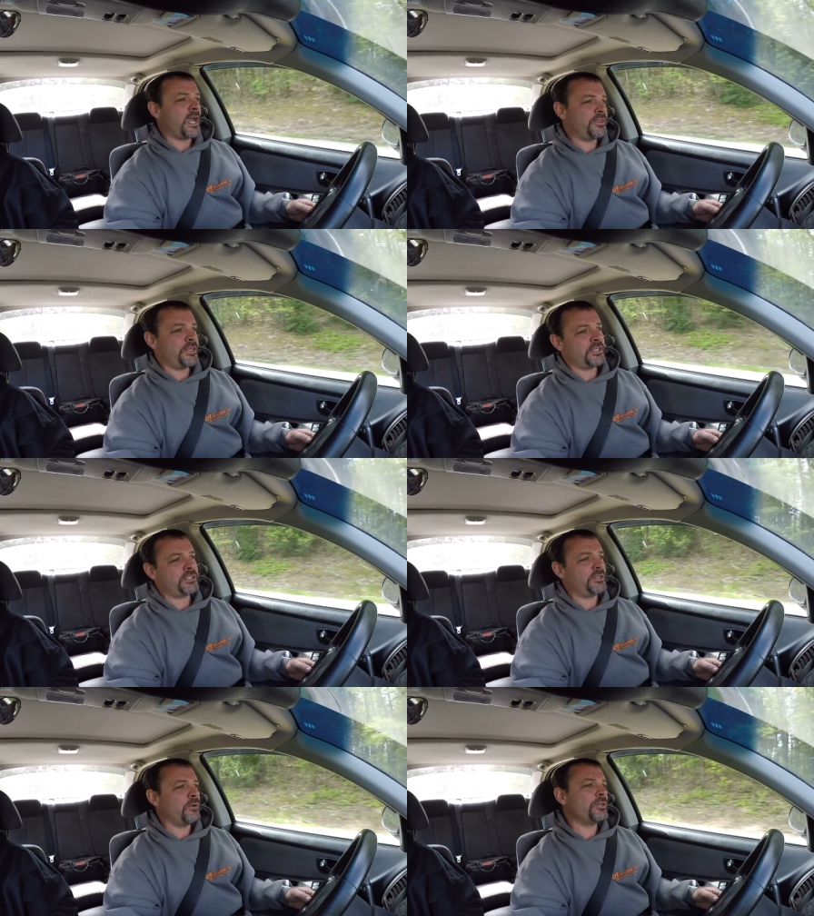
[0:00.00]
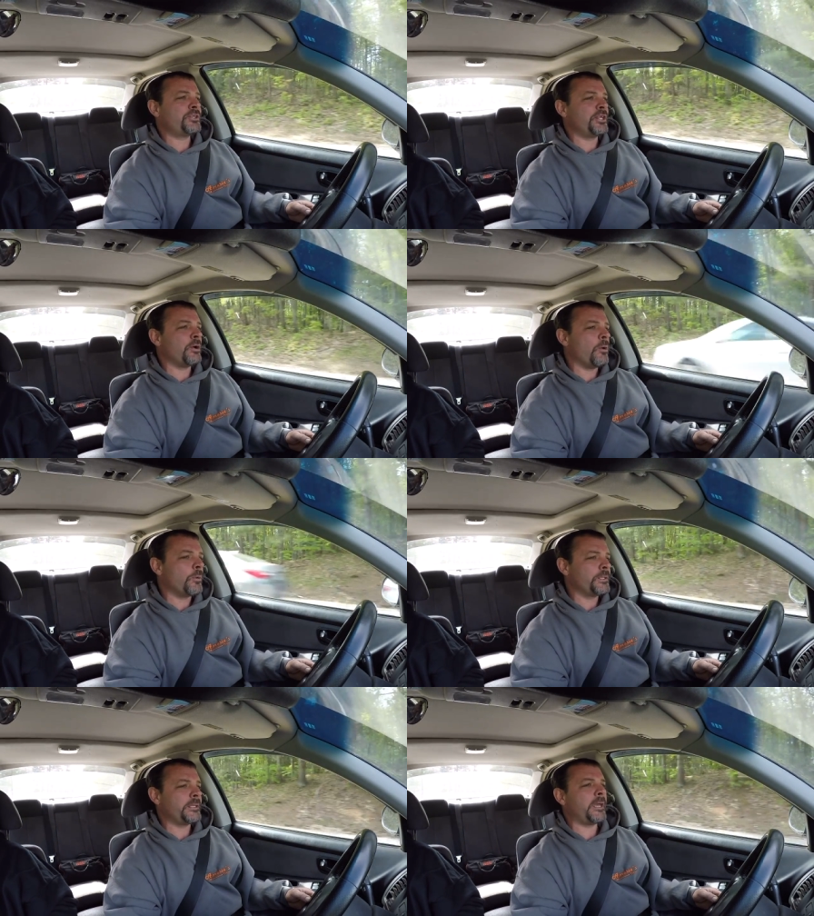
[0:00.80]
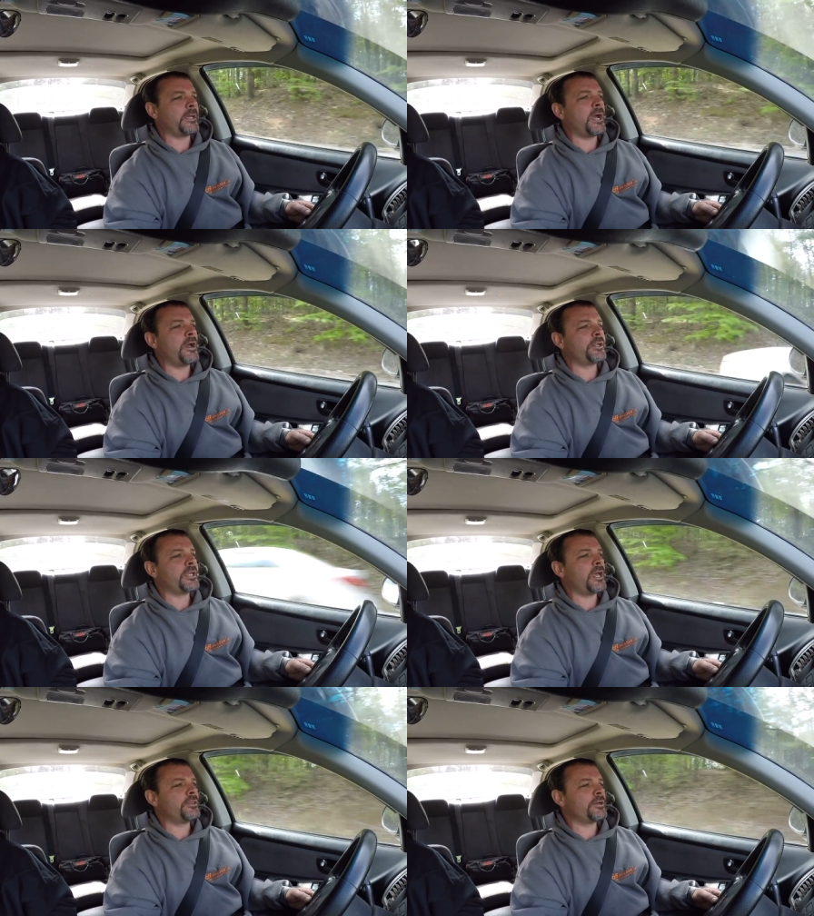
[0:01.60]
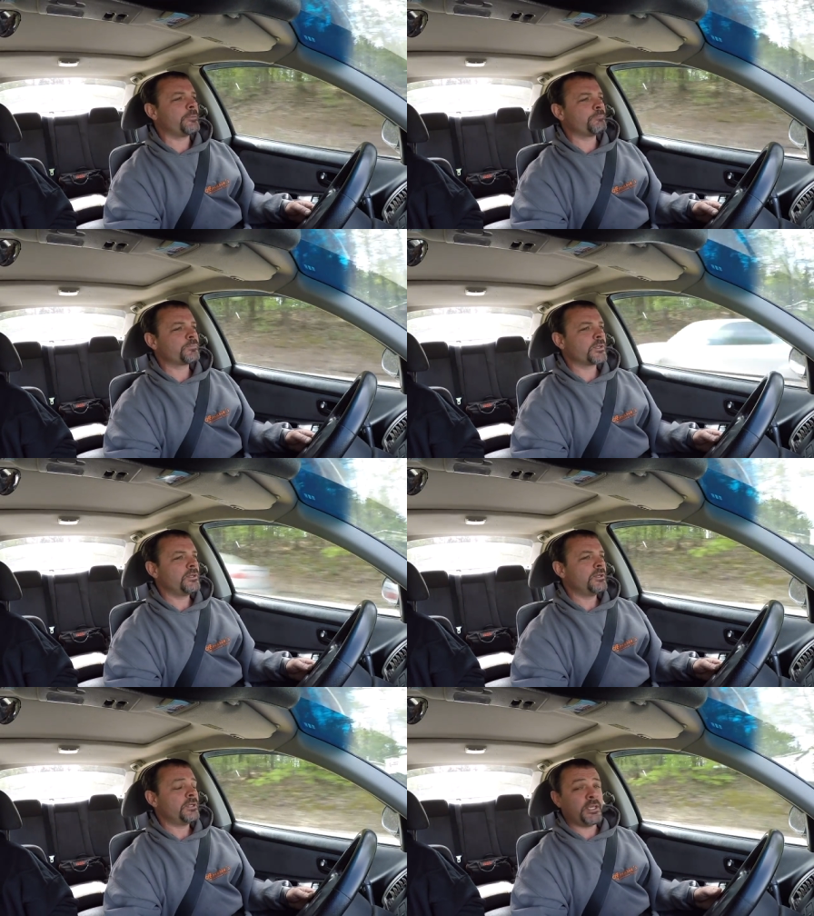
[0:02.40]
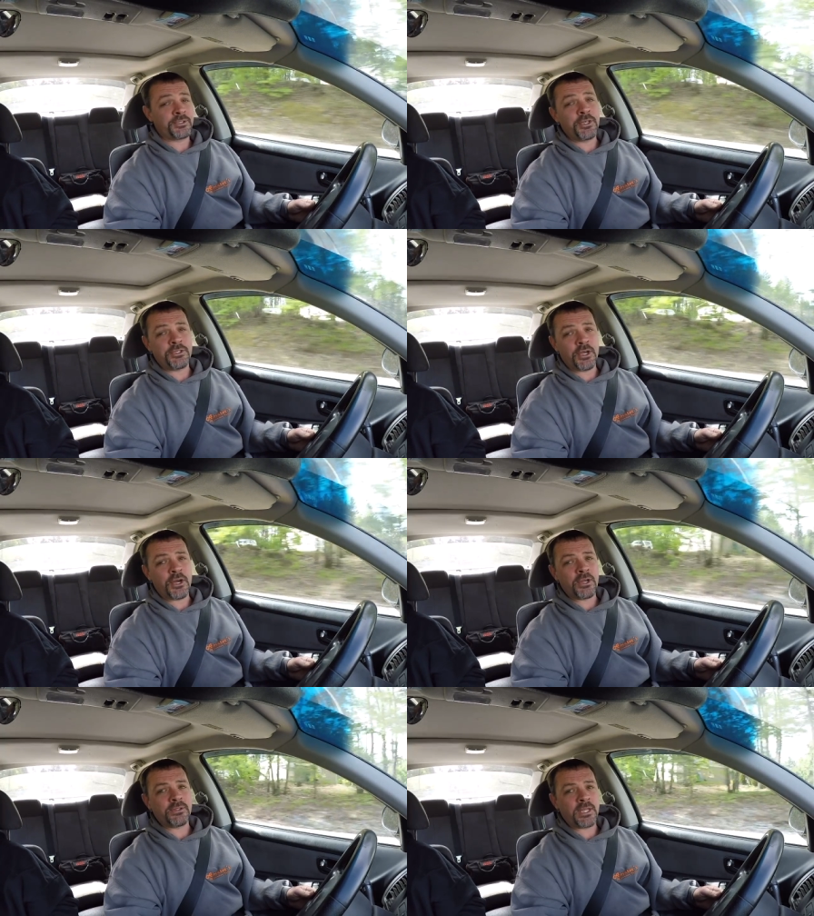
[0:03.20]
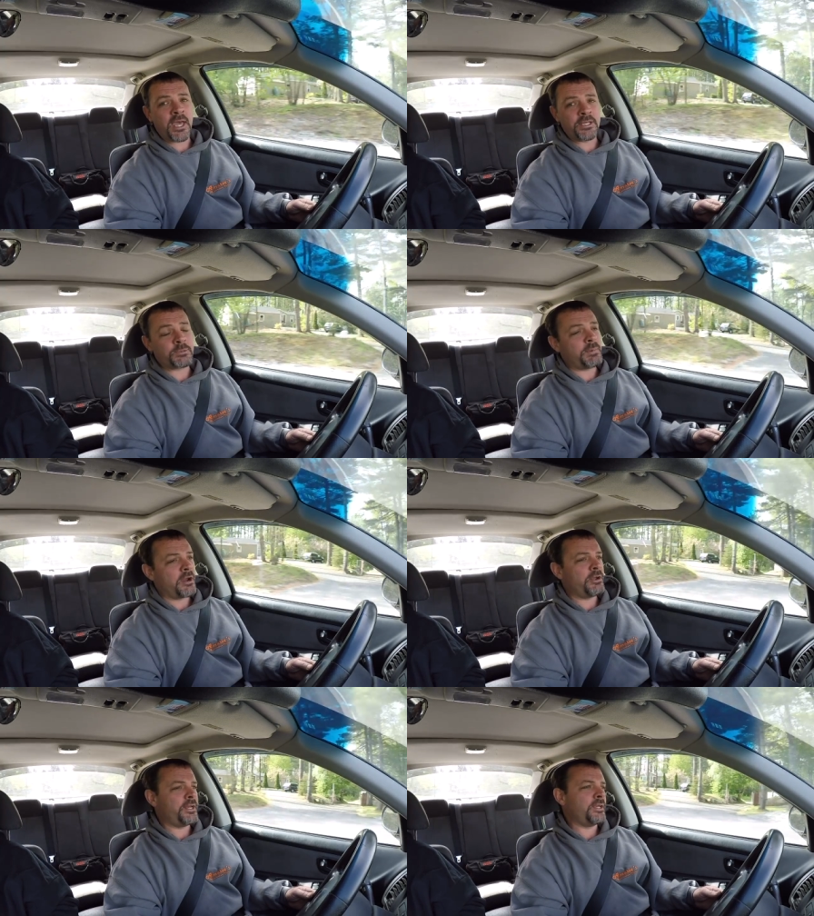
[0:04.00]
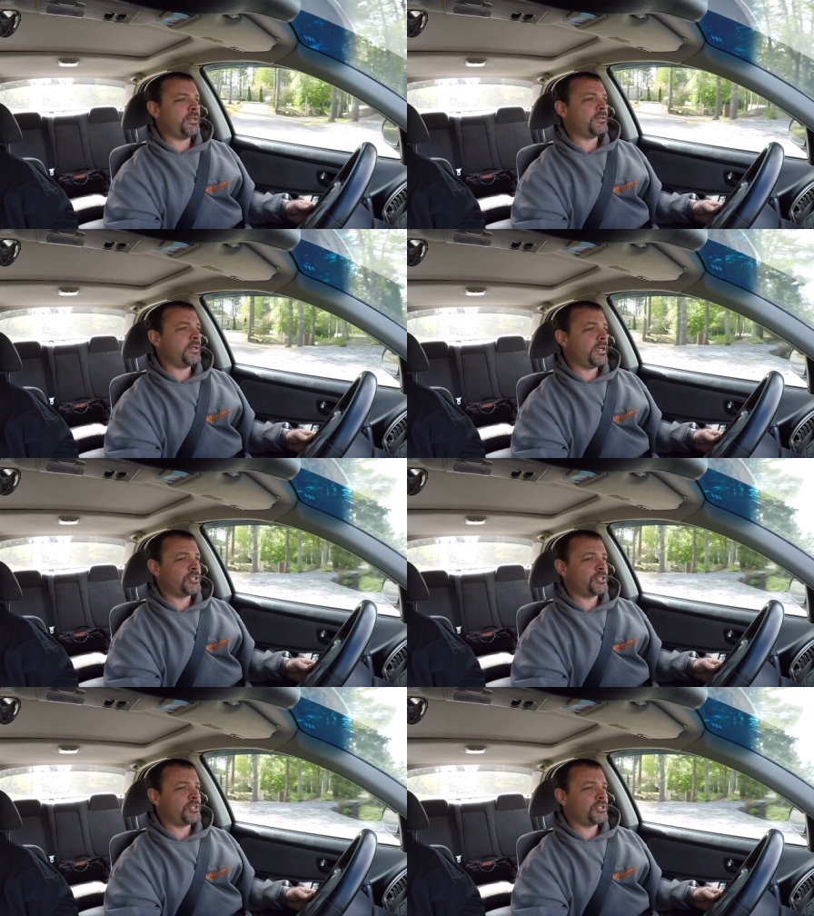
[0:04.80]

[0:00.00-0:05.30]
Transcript: I think the only thing holding that car together is the dirt that it's buried in.